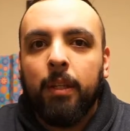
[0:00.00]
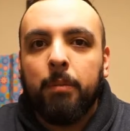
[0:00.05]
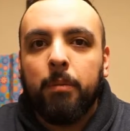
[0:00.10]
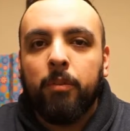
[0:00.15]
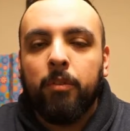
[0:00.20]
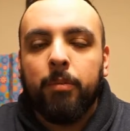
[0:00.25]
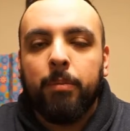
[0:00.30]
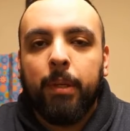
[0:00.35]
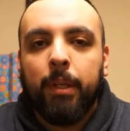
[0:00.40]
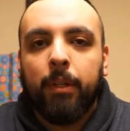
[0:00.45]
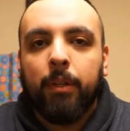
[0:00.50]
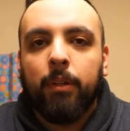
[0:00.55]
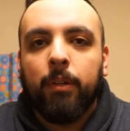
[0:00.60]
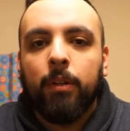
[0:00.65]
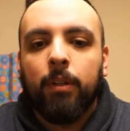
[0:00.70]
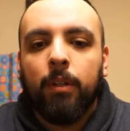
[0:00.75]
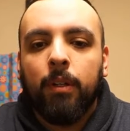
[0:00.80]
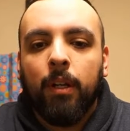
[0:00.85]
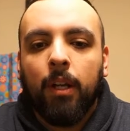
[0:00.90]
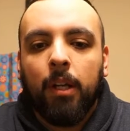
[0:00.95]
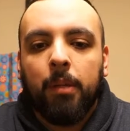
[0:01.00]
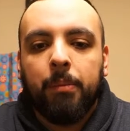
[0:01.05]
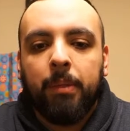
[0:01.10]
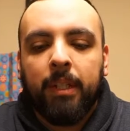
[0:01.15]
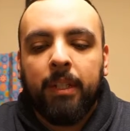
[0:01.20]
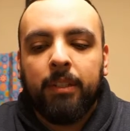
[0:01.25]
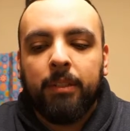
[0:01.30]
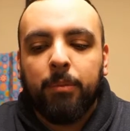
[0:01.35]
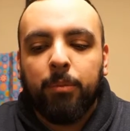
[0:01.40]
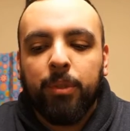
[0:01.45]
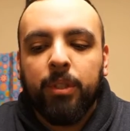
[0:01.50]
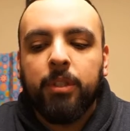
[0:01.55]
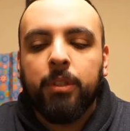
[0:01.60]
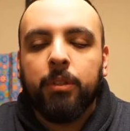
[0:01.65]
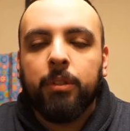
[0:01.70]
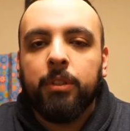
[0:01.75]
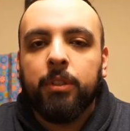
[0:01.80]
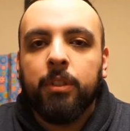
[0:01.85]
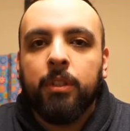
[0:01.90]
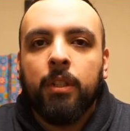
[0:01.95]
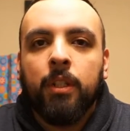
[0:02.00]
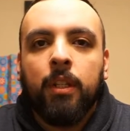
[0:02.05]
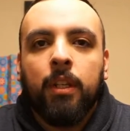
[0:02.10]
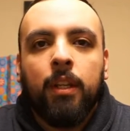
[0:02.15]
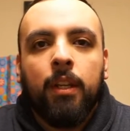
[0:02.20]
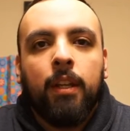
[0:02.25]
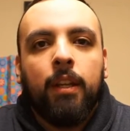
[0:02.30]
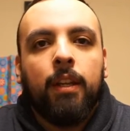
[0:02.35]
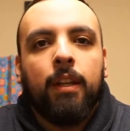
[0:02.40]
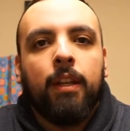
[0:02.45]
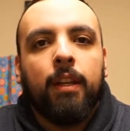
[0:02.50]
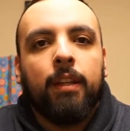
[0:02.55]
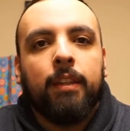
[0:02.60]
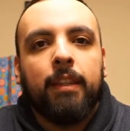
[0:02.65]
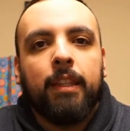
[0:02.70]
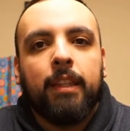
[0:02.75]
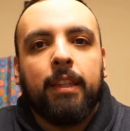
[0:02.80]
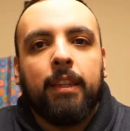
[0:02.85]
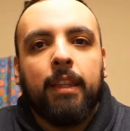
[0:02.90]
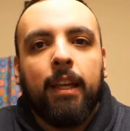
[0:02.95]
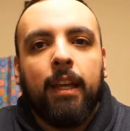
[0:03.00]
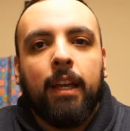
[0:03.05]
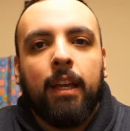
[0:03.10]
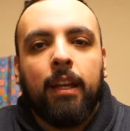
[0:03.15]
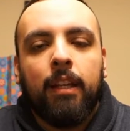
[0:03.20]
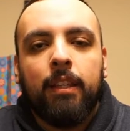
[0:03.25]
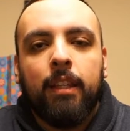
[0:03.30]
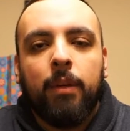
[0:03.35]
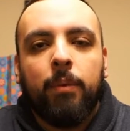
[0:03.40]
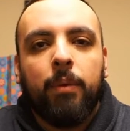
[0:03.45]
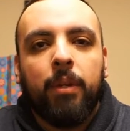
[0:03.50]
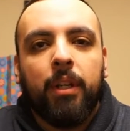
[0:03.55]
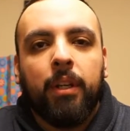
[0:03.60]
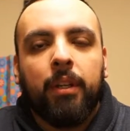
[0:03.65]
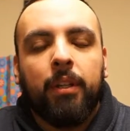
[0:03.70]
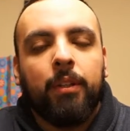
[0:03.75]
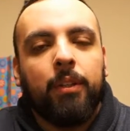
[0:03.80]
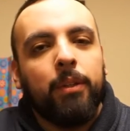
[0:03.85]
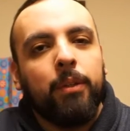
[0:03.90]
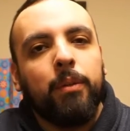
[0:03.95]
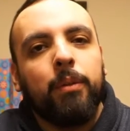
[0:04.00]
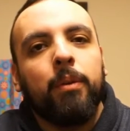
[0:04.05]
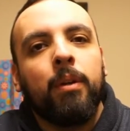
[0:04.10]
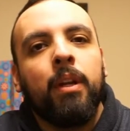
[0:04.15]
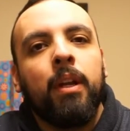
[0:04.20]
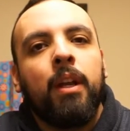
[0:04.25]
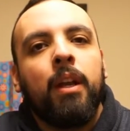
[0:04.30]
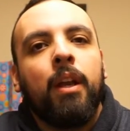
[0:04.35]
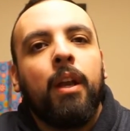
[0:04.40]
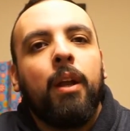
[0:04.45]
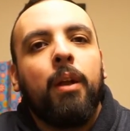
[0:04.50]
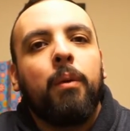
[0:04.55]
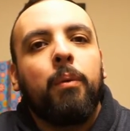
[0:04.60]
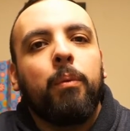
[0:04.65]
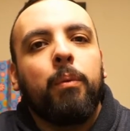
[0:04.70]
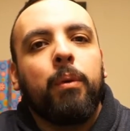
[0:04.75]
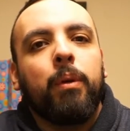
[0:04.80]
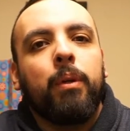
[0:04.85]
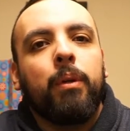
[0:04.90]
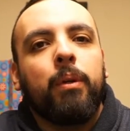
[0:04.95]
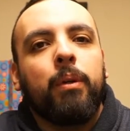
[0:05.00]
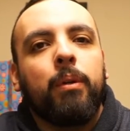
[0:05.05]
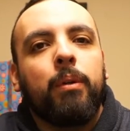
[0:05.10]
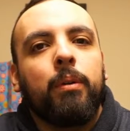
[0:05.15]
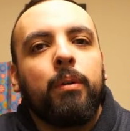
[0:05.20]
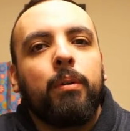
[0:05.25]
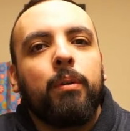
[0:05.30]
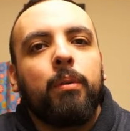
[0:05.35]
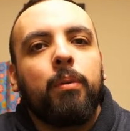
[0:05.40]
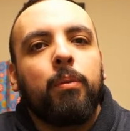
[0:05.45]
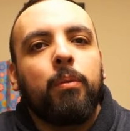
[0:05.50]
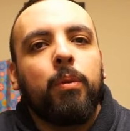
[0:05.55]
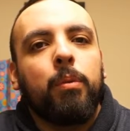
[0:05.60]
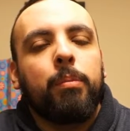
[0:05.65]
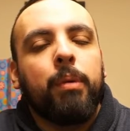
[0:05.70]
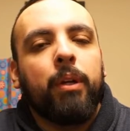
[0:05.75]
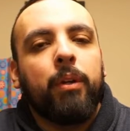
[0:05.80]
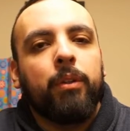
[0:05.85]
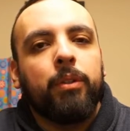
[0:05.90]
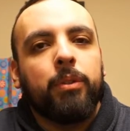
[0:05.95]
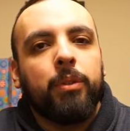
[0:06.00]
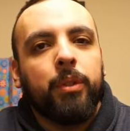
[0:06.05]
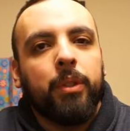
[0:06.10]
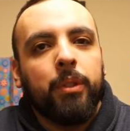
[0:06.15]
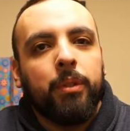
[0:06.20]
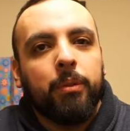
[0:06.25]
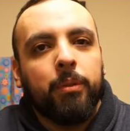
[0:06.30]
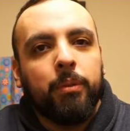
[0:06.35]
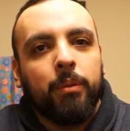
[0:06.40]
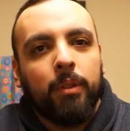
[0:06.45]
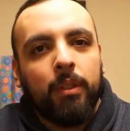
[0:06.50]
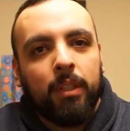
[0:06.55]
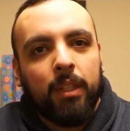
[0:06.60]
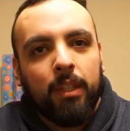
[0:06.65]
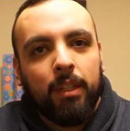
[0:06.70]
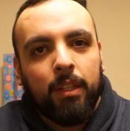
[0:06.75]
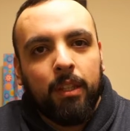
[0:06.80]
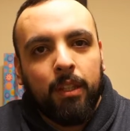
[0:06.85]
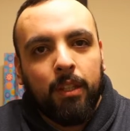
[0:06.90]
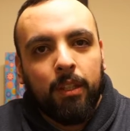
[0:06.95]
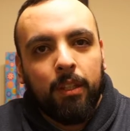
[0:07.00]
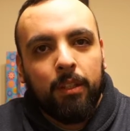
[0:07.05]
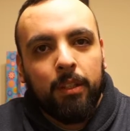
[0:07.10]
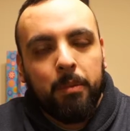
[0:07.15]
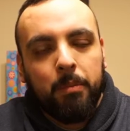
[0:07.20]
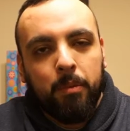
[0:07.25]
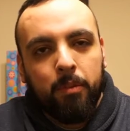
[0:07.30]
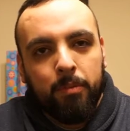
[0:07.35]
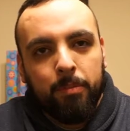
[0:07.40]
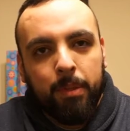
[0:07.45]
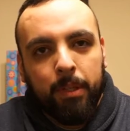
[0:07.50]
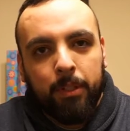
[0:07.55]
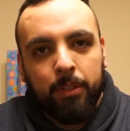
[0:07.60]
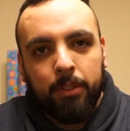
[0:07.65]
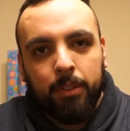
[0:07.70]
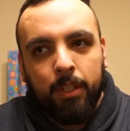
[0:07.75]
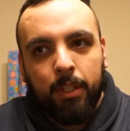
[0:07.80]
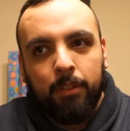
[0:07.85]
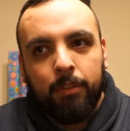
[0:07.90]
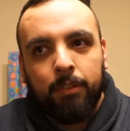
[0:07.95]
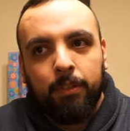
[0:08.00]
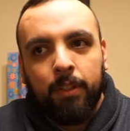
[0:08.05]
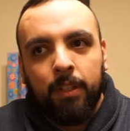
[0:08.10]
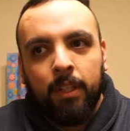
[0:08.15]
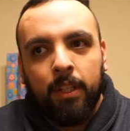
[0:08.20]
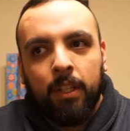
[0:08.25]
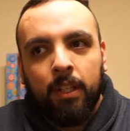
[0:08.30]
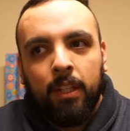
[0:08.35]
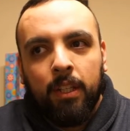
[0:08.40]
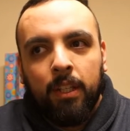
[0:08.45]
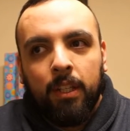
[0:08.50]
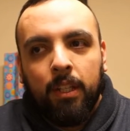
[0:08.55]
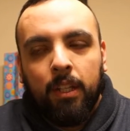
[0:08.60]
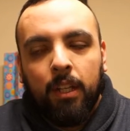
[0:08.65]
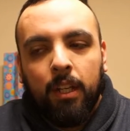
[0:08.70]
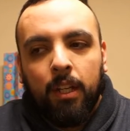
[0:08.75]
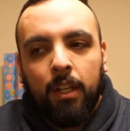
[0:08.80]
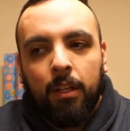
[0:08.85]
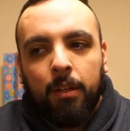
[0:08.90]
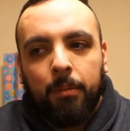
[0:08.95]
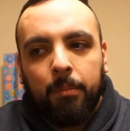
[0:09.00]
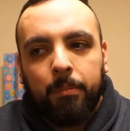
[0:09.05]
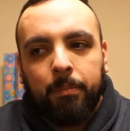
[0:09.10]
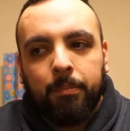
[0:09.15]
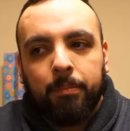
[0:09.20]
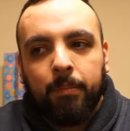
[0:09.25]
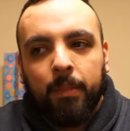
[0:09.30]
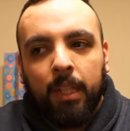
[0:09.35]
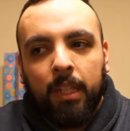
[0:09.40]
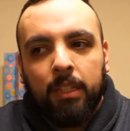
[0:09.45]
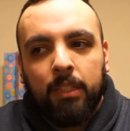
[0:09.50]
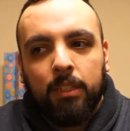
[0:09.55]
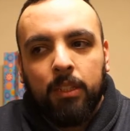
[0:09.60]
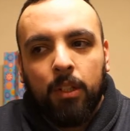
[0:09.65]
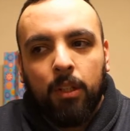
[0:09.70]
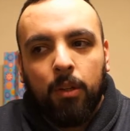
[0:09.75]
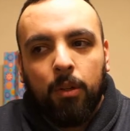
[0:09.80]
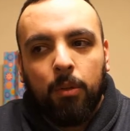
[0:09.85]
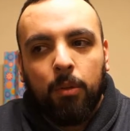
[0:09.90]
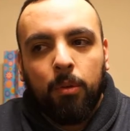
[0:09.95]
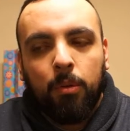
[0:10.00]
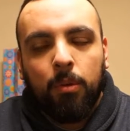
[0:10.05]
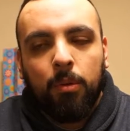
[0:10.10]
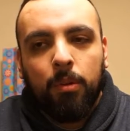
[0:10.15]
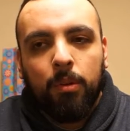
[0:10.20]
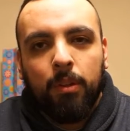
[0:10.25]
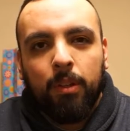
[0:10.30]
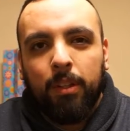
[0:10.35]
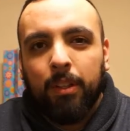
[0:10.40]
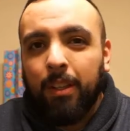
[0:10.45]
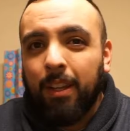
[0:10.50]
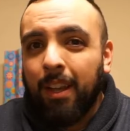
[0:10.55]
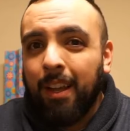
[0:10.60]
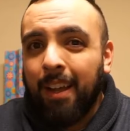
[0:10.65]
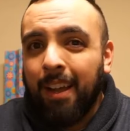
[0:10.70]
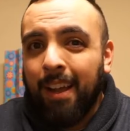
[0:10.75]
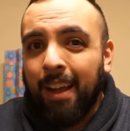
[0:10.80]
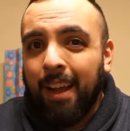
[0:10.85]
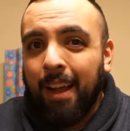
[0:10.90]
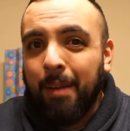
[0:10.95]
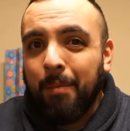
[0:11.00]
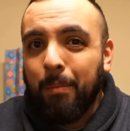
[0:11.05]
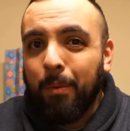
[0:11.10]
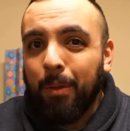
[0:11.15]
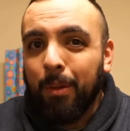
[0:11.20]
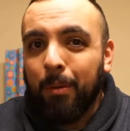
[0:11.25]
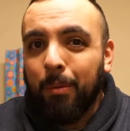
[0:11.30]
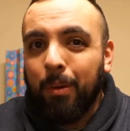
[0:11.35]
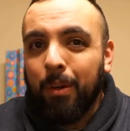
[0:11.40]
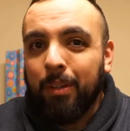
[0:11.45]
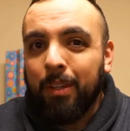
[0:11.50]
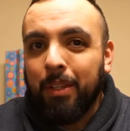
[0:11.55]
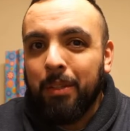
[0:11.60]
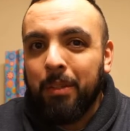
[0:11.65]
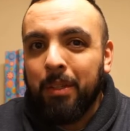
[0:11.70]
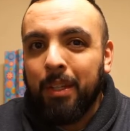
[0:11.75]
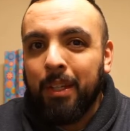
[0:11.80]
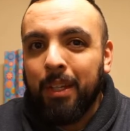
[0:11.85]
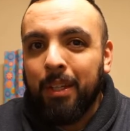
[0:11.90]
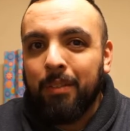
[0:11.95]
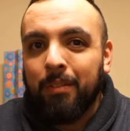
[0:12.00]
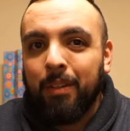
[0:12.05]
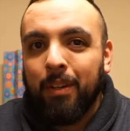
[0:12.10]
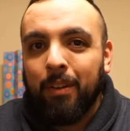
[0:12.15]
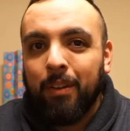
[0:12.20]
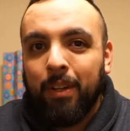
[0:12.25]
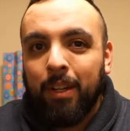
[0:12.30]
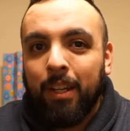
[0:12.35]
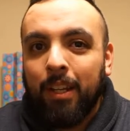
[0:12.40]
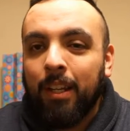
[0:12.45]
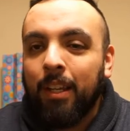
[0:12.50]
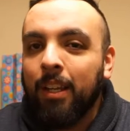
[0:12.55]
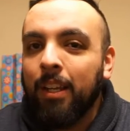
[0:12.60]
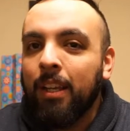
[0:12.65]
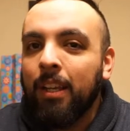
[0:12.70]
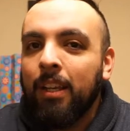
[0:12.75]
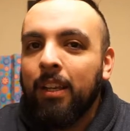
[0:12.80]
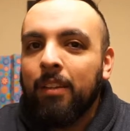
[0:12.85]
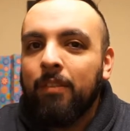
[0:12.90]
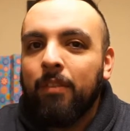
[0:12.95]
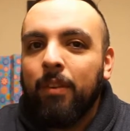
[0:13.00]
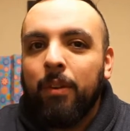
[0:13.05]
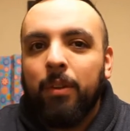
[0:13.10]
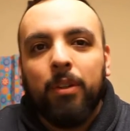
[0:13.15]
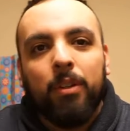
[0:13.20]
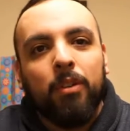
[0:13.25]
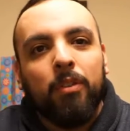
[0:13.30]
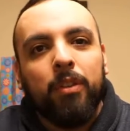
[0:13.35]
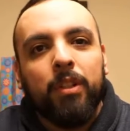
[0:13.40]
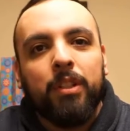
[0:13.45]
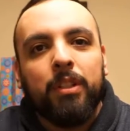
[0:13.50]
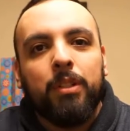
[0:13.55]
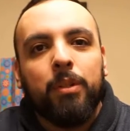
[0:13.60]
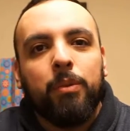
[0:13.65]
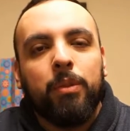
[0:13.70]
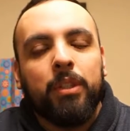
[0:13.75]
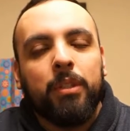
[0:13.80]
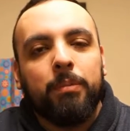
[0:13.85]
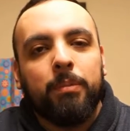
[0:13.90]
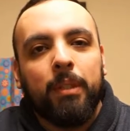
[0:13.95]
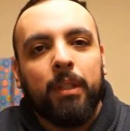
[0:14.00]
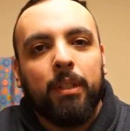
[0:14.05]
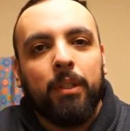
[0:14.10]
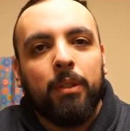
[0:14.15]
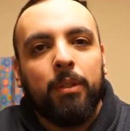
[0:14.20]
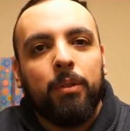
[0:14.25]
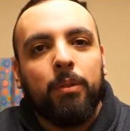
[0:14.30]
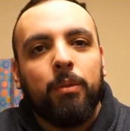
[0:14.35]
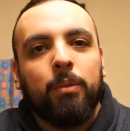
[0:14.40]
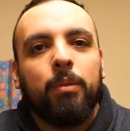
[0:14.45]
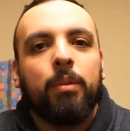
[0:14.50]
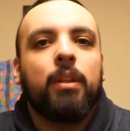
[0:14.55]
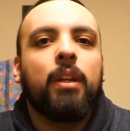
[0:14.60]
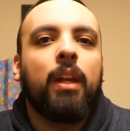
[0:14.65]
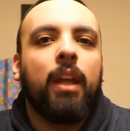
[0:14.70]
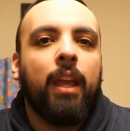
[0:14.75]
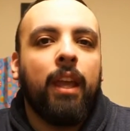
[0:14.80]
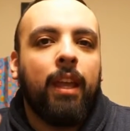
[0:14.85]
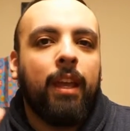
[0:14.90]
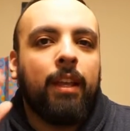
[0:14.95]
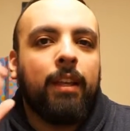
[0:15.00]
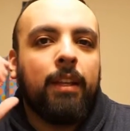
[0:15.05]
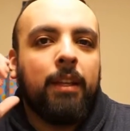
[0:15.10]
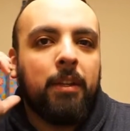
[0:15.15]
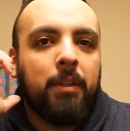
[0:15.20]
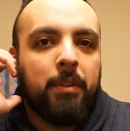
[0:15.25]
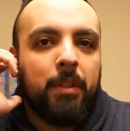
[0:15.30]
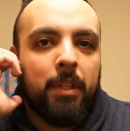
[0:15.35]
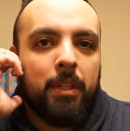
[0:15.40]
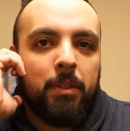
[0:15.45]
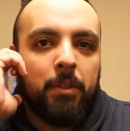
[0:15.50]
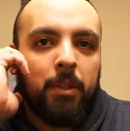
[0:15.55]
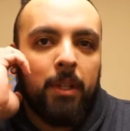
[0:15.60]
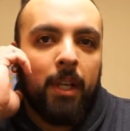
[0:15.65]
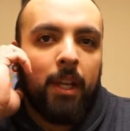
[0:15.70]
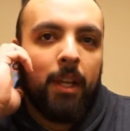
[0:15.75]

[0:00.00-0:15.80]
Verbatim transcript: than Movie Maker. Um, and some research. I think that, that what it can do will will better suit you than the, the Movie Maker stuff. Um, and so I'm well aware that you can get very very nervous with something new, and I know that you